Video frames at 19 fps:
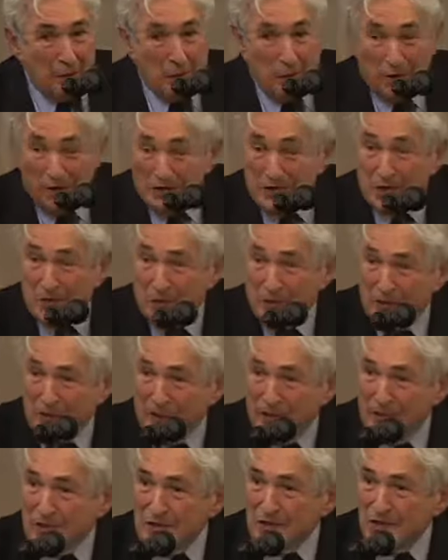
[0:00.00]
possibly
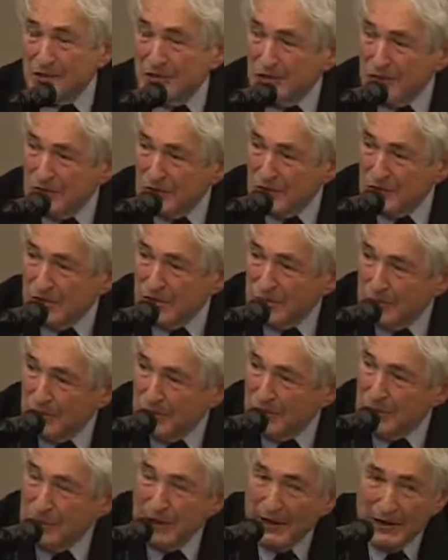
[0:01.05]
the institution of the
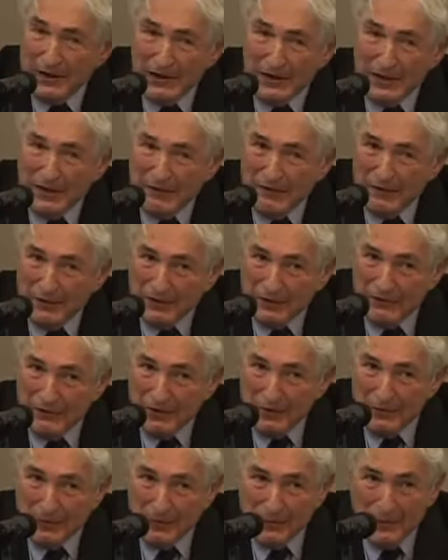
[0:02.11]
World Bank and the African
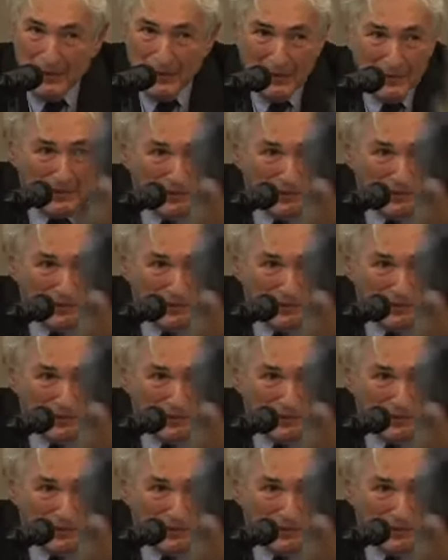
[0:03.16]
Development Bank,